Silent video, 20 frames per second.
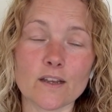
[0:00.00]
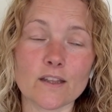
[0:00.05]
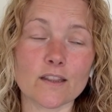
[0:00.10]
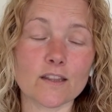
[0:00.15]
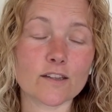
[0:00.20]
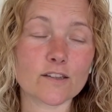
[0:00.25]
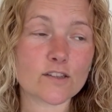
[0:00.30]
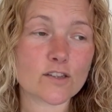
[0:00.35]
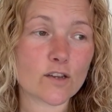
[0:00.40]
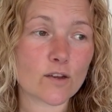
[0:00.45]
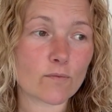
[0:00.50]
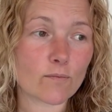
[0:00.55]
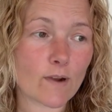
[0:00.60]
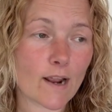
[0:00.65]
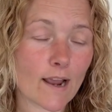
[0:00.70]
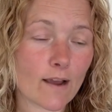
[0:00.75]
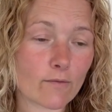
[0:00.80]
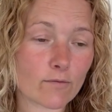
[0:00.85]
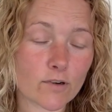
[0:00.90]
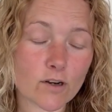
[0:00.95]
They'll turn
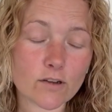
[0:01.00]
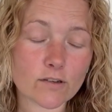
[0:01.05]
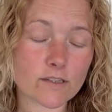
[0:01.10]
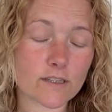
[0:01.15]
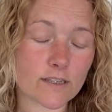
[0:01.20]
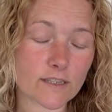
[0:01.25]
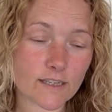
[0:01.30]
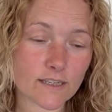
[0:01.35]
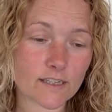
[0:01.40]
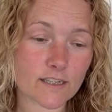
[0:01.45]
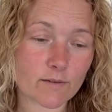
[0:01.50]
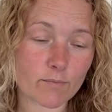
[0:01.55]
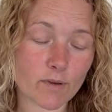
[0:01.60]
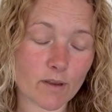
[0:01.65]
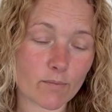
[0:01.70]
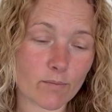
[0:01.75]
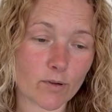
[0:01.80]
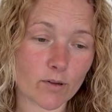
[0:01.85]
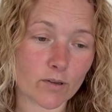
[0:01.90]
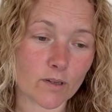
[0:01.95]
around. Narcissistic
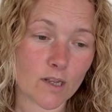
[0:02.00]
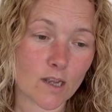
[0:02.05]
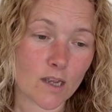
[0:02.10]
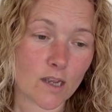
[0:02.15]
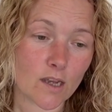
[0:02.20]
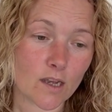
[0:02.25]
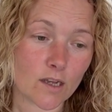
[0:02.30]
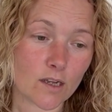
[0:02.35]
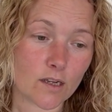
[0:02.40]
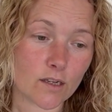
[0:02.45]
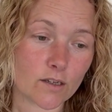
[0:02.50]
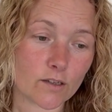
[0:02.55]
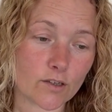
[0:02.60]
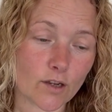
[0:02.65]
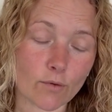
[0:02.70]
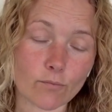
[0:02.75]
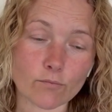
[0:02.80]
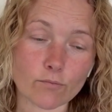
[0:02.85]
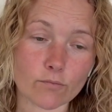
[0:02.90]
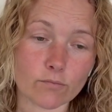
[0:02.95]
people
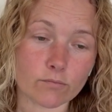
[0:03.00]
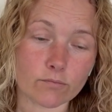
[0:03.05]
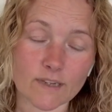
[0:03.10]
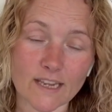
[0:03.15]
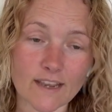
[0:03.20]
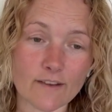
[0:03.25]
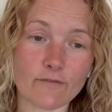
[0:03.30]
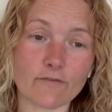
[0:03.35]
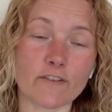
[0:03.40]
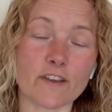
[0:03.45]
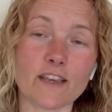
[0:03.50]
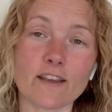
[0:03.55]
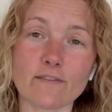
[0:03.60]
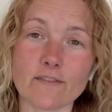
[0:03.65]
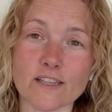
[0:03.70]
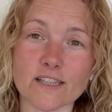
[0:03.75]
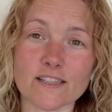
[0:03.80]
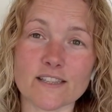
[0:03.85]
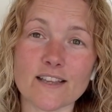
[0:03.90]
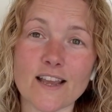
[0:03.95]
don't give for
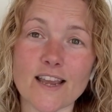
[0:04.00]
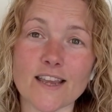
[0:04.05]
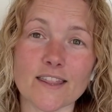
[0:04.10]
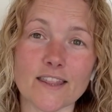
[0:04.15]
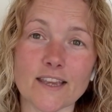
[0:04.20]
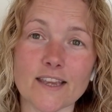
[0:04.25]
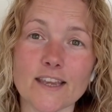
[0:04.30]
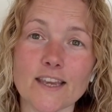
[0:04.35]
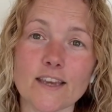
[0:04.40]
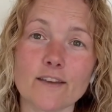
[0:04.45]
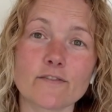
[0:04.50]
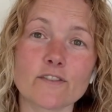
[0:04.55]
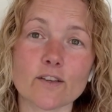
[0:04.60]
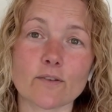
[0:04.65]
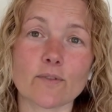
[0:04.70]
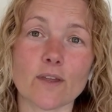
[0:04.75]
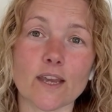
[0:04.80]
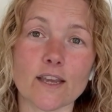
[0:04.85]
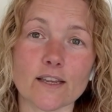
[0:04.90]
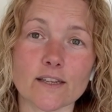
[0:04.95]
giving's sake. They give
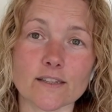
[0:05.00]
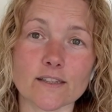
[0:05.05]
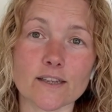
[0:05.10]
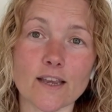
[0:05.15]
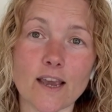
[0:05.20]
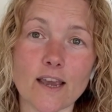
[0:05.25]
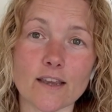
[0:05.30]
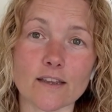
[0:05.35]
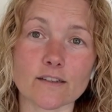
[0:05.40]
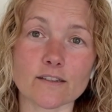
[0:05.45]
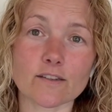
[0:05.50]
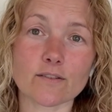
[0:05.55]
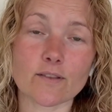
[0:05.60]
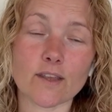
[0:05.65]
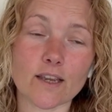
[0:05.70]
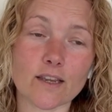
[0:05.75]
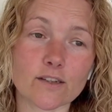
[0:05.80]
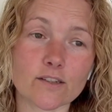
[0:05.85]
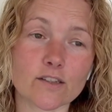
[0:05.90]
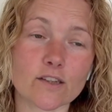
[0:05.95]
so they can take. So
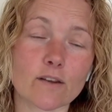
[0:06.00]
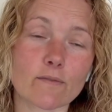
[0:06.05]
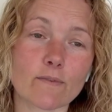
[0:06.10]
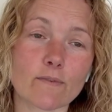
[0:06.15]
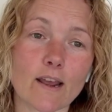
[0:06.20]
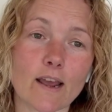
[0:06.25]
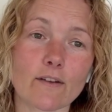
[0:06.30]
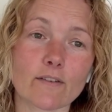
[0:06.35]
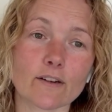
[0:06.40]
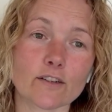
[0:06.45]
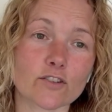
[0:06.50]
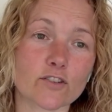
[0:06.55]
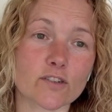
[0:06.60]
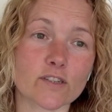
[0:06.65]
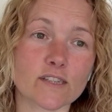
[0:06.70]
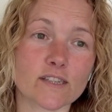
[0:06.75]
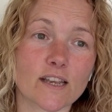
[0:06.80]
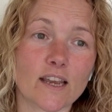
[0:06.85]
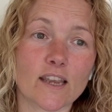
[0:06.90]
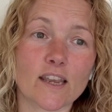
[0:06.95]
they can turn around and
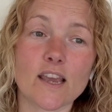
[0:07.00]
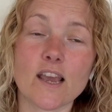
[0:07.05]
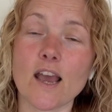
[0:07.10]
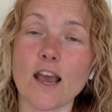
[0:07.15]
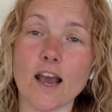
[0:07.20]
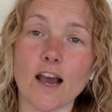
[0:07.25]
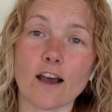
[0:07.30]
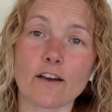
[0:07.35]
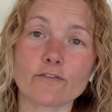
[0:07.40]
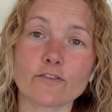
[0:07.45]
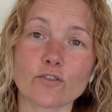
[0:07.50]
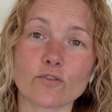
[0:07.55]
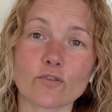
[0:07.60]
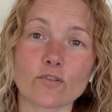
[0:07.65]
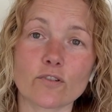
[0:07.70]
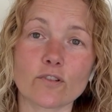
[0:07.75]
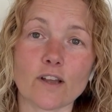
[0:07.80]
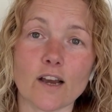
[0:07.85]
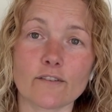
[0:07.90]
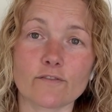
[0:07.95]
just say, after
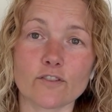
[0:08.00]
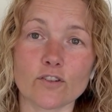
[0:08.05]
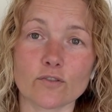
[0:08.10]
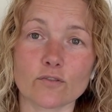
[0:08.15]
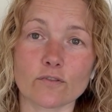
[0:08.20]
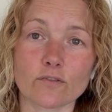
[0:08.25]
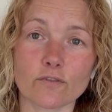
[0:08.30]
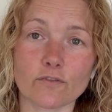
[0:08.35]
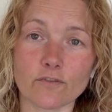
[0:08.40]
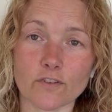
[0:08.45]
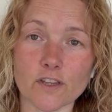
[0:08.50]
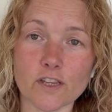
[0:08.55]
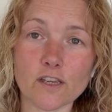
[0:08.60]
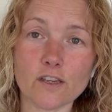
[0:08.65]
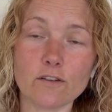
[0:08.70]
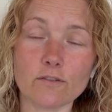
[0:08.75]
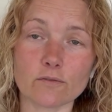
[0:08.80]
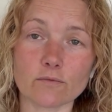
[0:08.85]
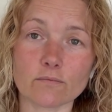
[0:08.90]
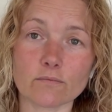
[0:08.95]
all I've done for
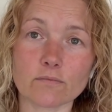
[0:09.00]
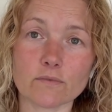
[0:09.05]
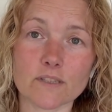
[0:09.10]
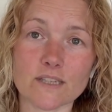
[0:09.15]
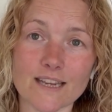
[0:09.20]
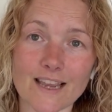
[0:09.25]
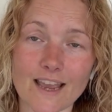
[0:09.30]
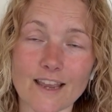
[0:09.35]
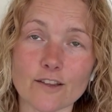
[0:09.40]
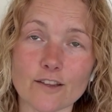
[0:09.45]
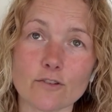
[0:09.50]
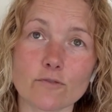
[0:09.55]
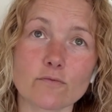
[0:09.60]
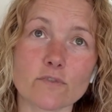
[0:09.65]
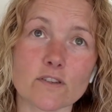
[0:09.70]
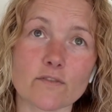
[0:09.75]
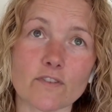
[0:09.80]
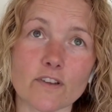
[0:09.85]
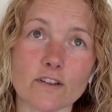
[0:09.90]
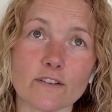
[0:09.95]
you, to get you
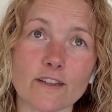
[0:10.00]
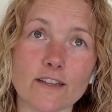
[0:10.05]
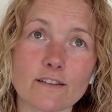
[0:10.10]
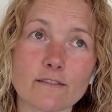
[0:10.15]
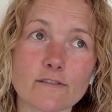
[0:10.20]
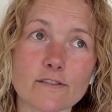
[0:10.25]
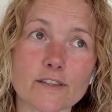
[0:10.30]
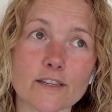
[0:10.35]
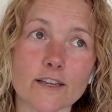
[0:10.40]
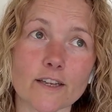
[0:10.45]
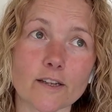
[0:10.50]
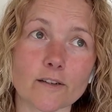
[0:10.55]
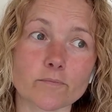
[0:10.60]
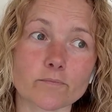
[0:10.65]
to feel guilty.